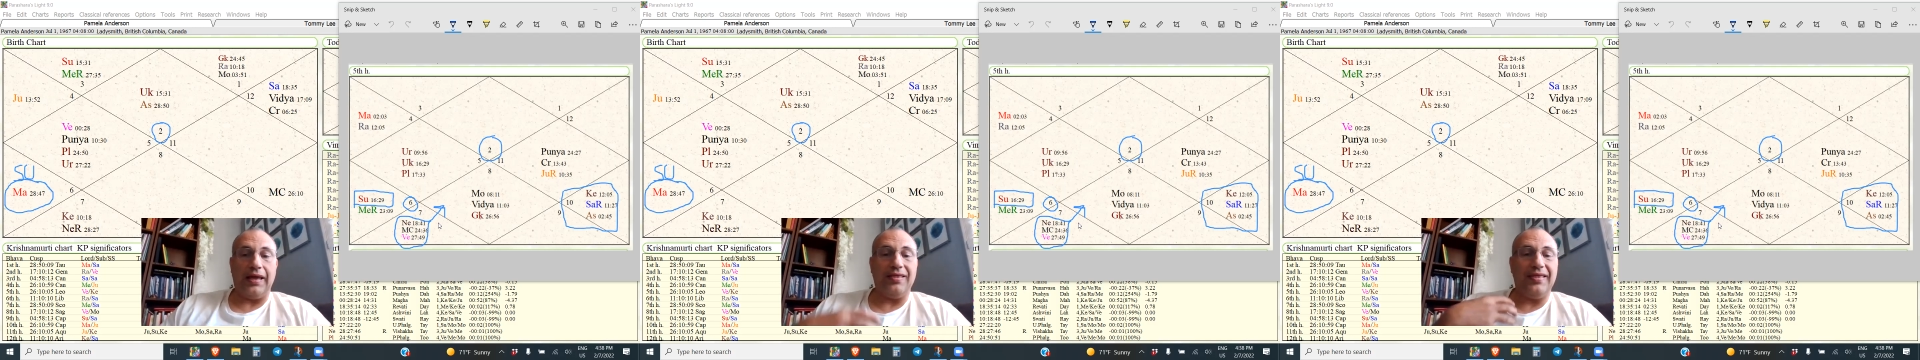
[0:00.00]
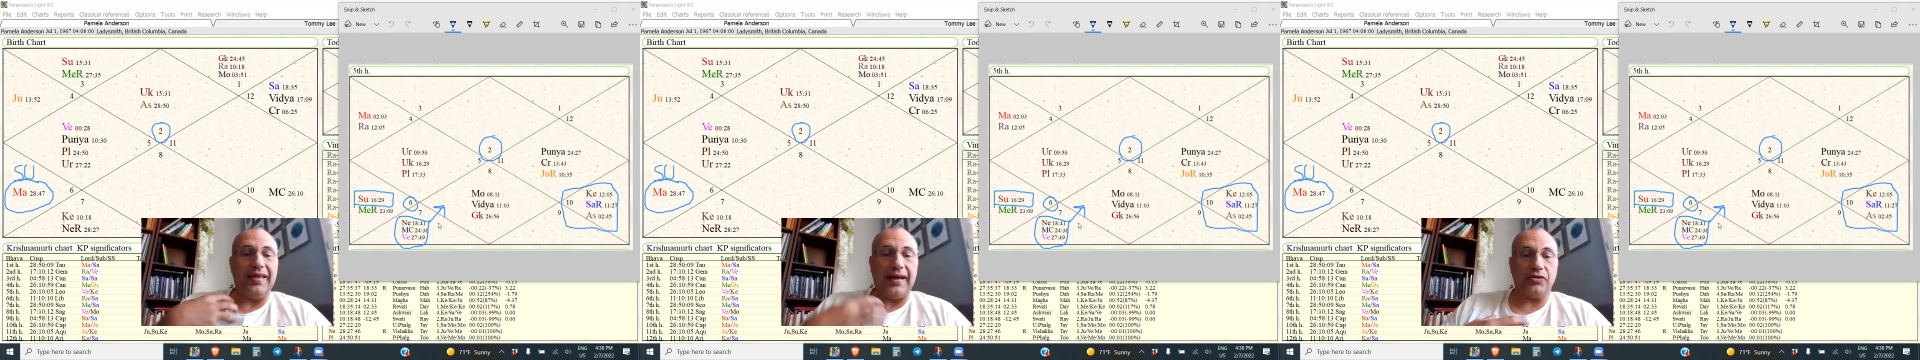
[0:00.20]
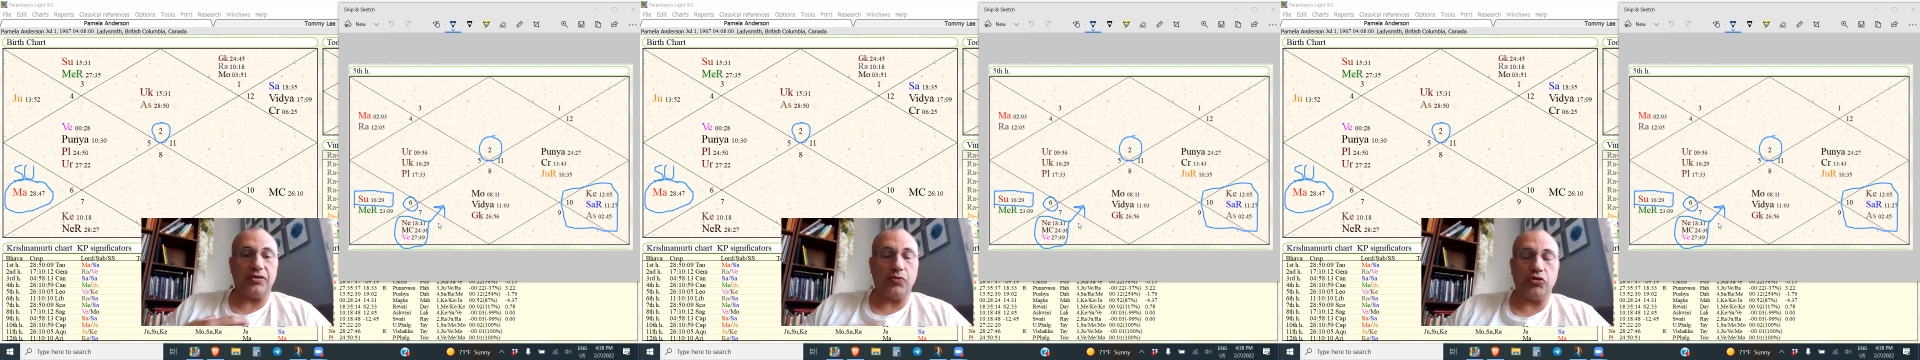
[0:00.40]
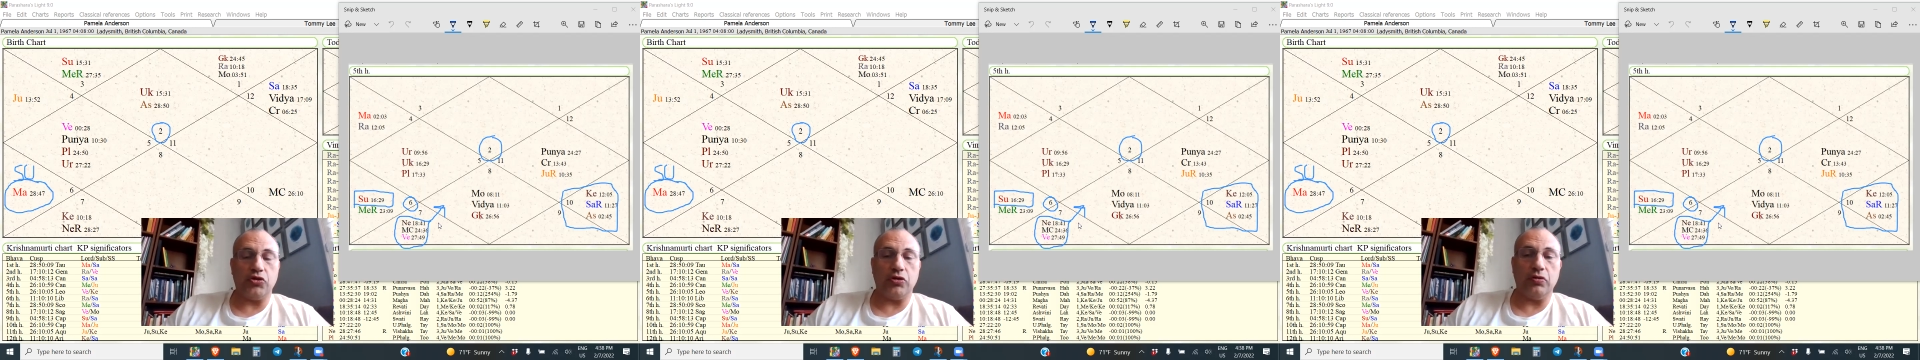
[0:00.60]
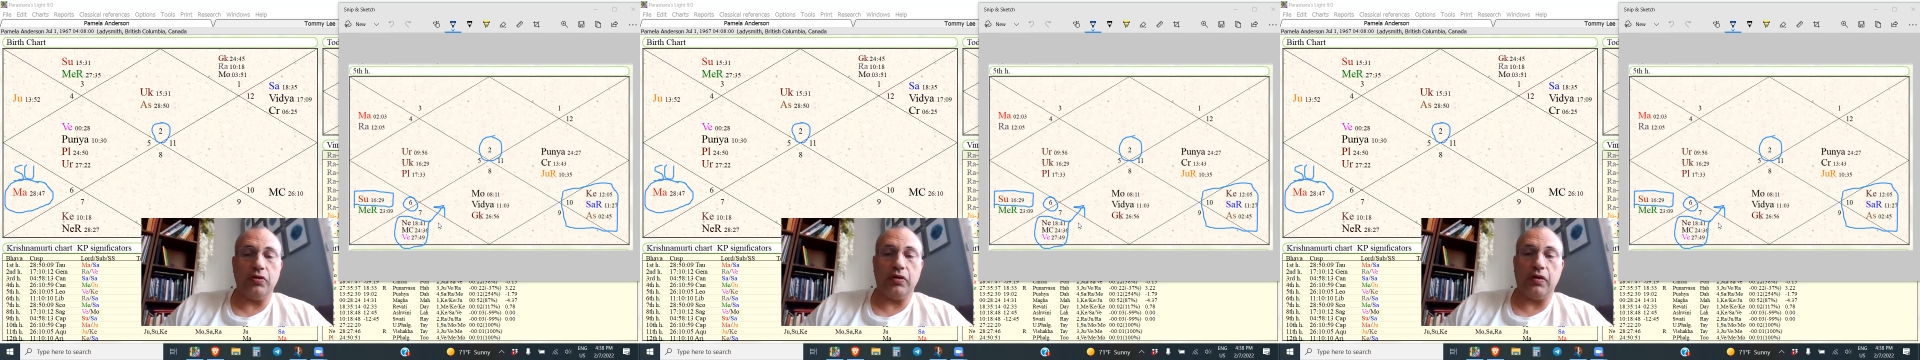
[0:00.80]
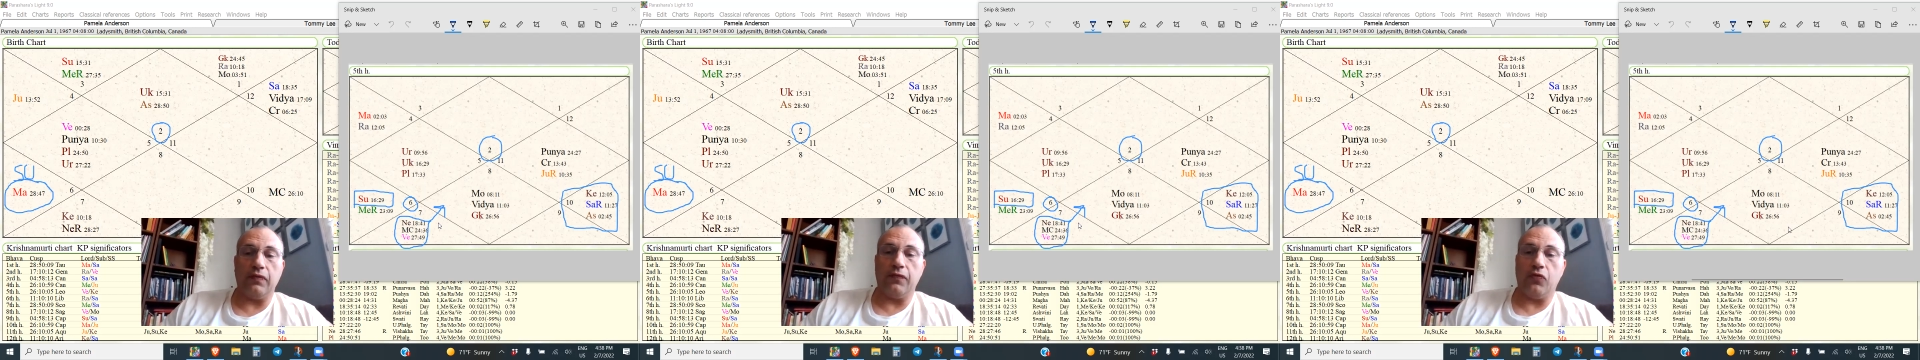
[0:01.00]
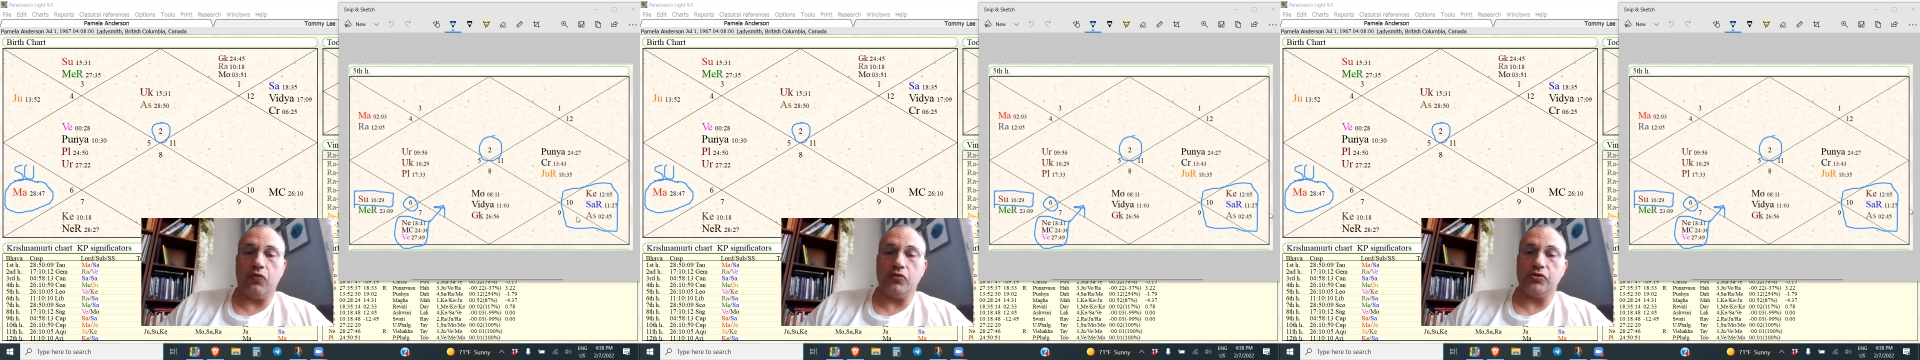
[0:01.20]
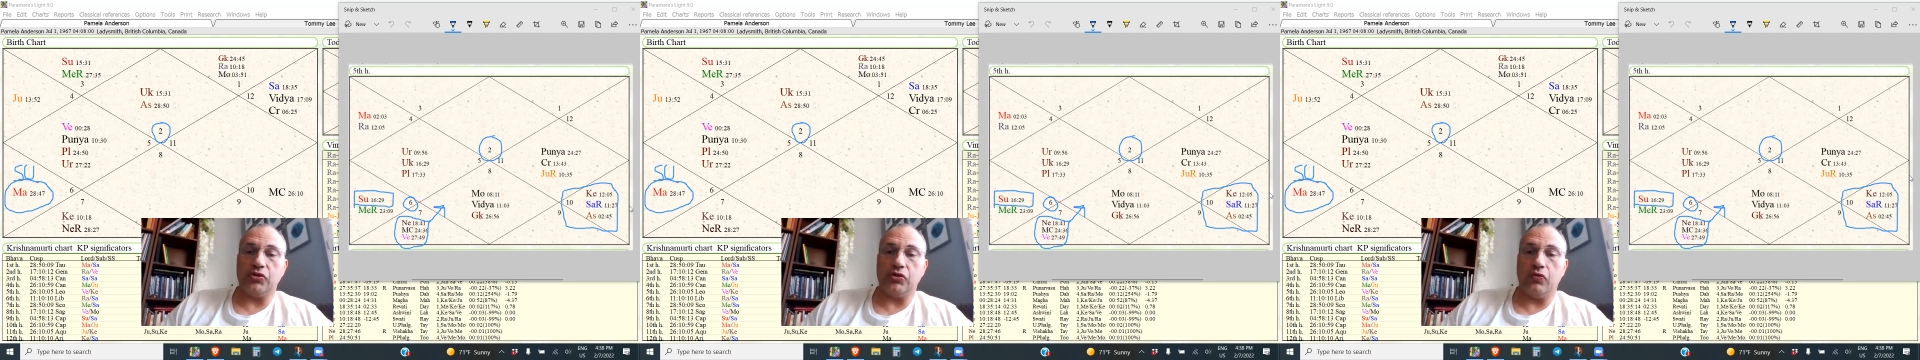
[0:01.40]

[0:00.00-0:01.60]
And that's what you're looking for.